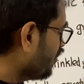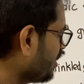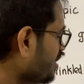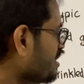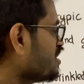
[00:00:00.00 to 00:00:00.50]
with
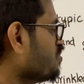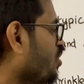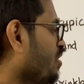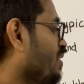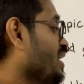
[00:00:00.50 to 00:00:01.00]

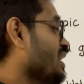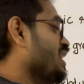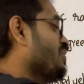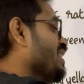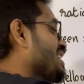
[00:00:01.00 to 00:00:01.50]
small y.
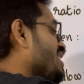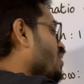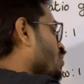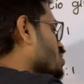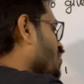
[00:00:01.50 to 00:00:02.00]
Even
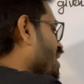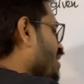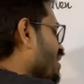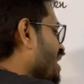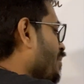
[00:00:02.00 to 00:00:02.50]
here also we
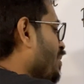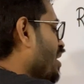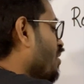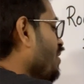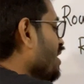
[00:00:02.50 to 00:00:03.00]
have a capital
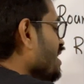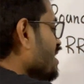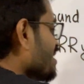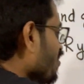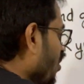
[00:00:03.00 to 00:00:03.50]
R with
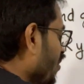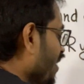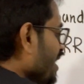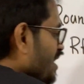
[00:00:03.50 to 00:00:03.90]
small y.